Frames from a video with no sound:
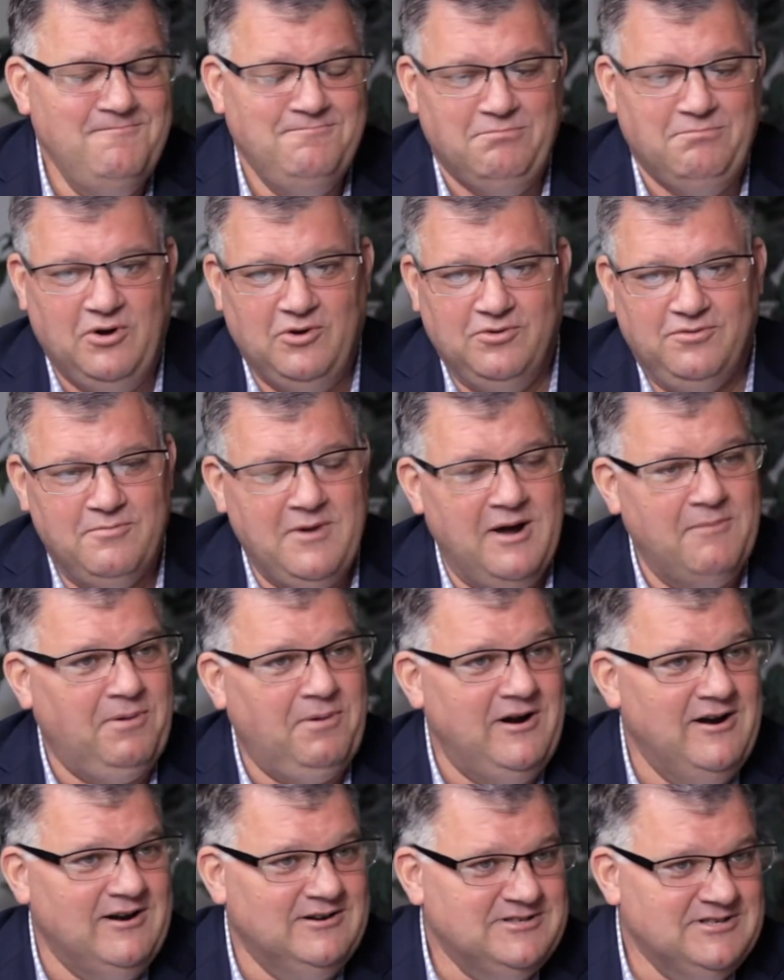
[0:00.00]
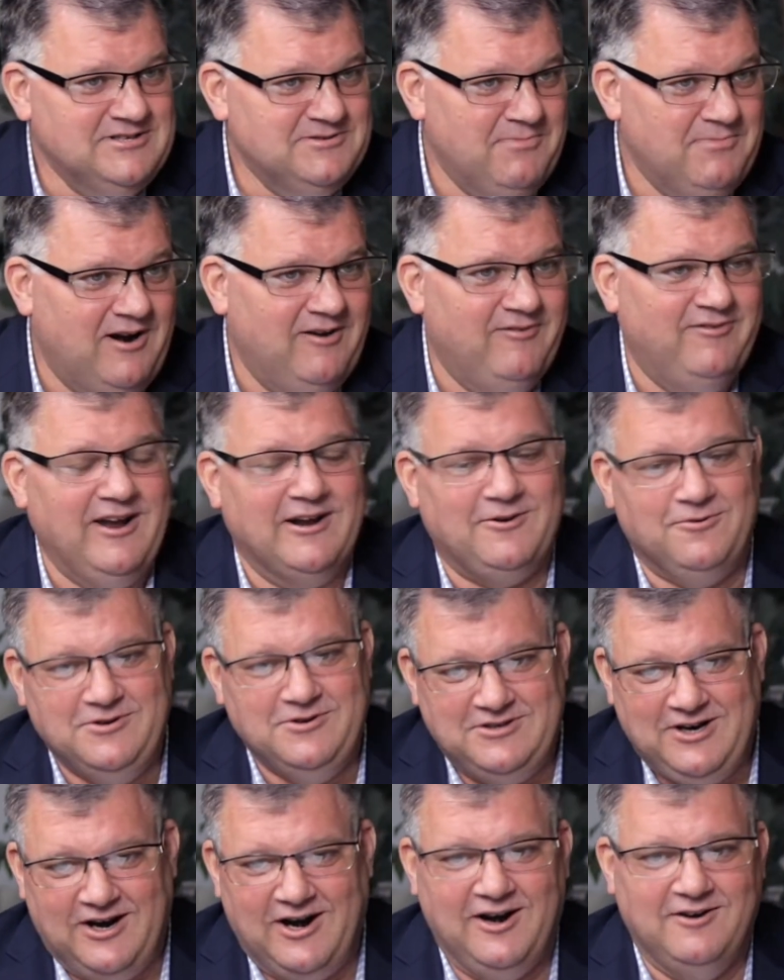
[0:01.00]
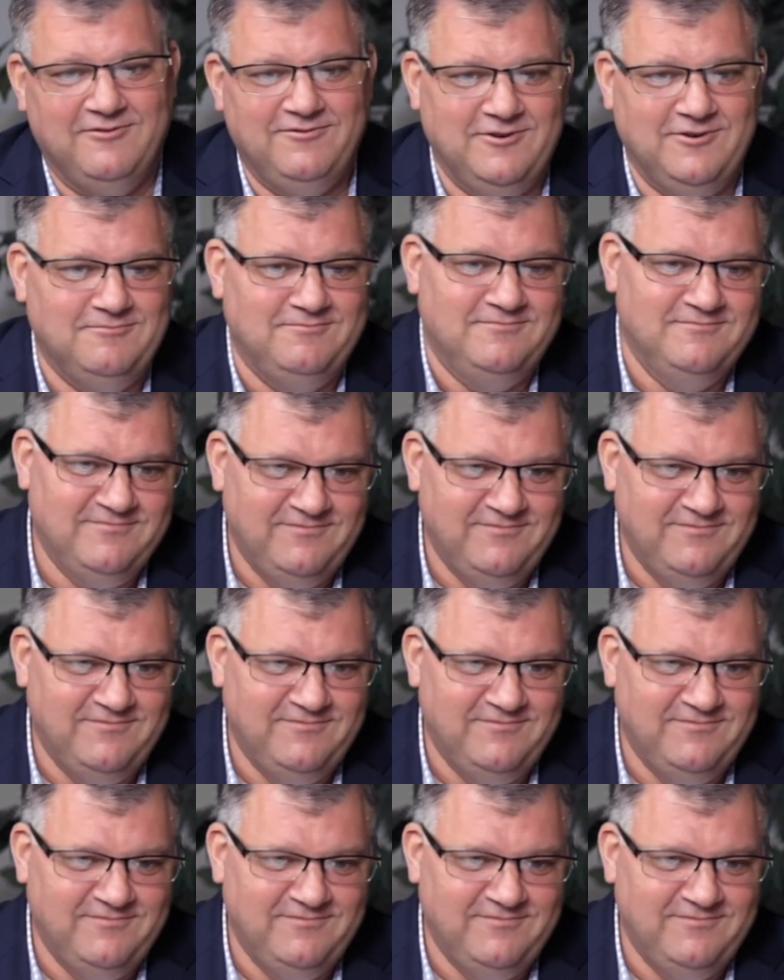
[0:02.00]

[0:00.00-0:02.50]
Both of my parents, as a matter of fact, retired from